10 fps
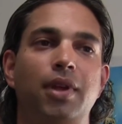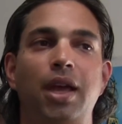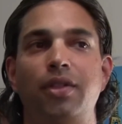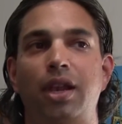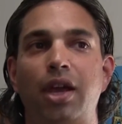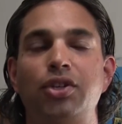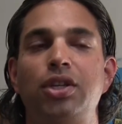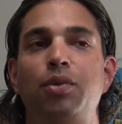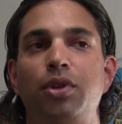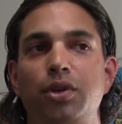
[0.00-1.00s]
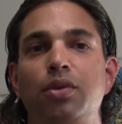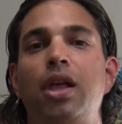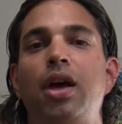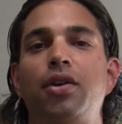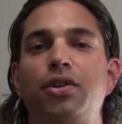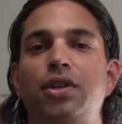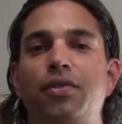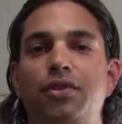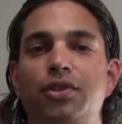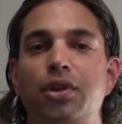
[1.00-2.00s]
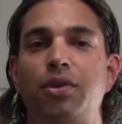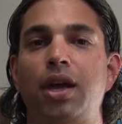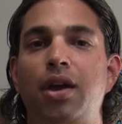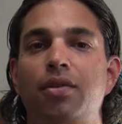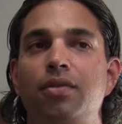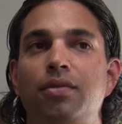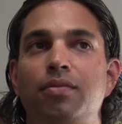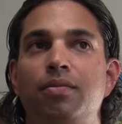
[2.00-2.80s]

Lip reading: And then actually when you allow yourself to slow down,